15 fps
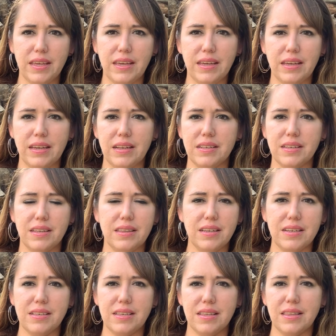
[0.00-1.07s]
things, and
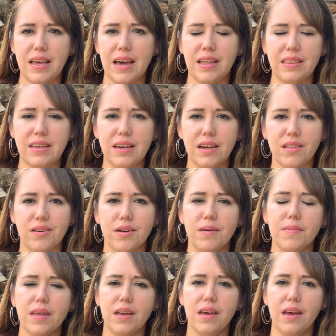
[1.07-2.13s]
this and that and the other.
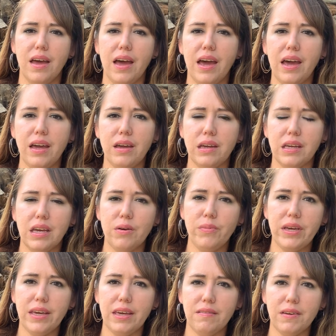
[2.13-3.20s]
Hey, can
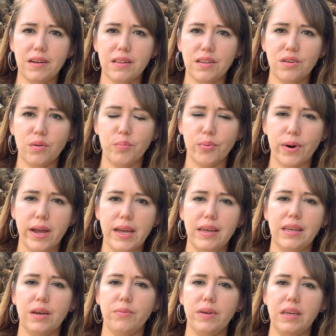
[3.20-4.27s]
we give it a little
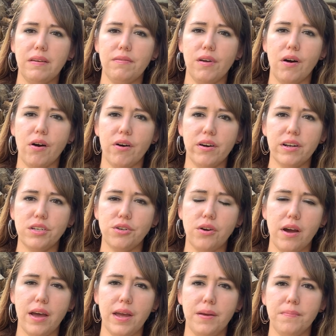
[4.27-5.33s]
break? Can we give the heart a
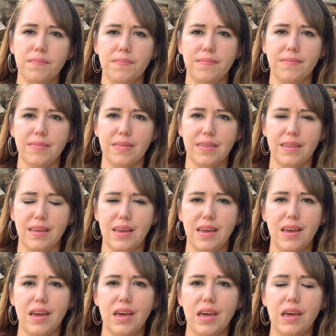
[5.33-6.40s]
try?
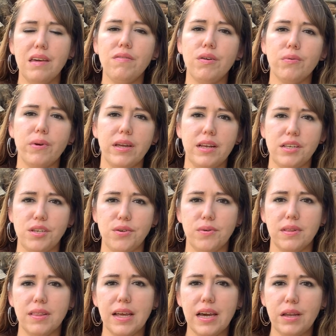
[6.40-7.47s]
If you're ready to
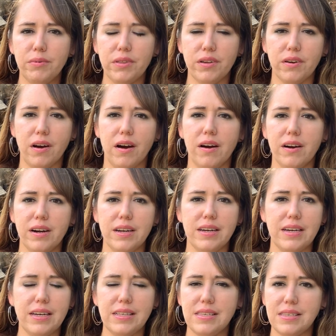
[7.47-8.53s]
align with your heart,
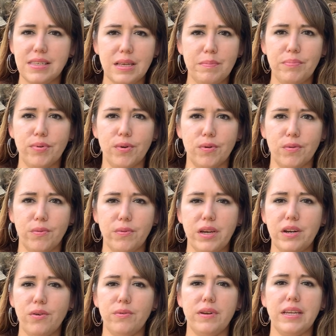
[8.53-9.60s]
it's simple. We
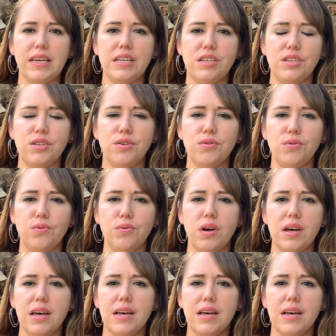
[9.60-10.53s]
don't need to